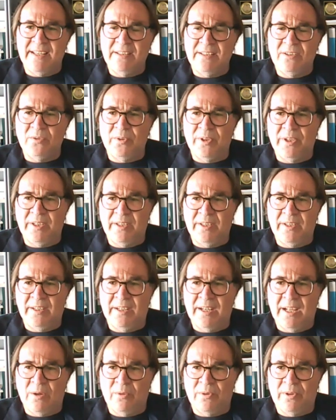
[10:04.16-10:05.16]
century
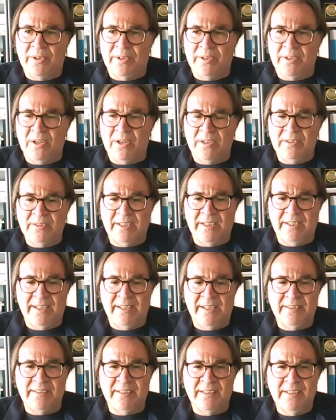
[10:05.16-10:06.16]
in our
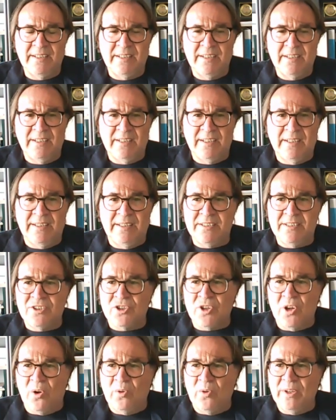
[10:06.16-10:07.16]
continent is
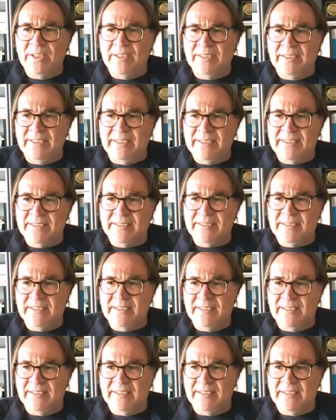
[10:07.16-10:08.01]
shown in this